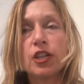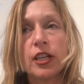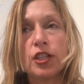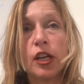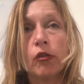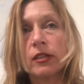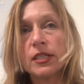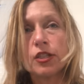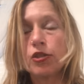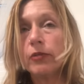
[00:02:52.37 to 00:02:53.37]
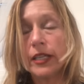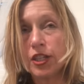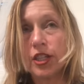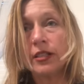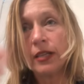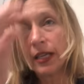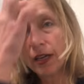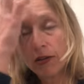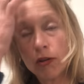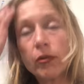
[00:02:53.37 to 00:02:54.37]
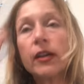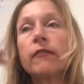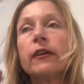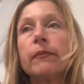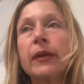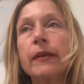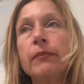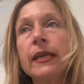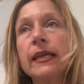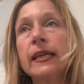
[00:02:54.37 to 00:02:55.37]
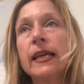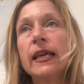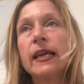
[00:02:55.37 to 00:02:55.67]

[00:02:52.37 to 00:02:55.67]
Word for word: judging, or a situation or whatever it may be,